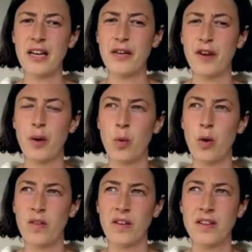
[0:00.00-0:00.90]
if I
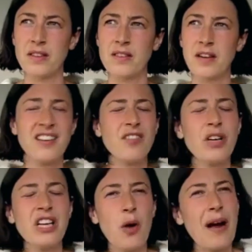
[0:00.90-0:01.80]
wasn't, I didn't
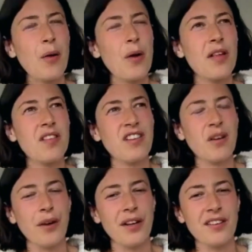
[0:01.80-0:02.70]
really know how else to do
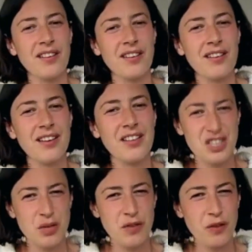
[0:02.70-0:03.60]
it. Mm-hmm.
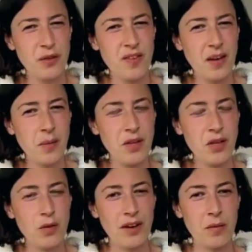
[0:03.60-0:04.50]
Do you feel the same, that
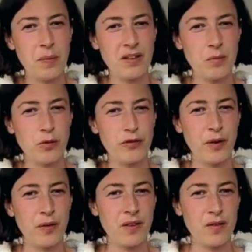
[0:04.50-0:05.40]
you've had a
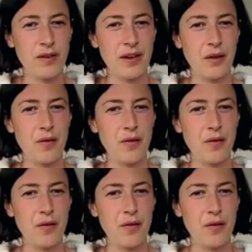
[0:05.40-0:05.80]
metamorphosis of how you...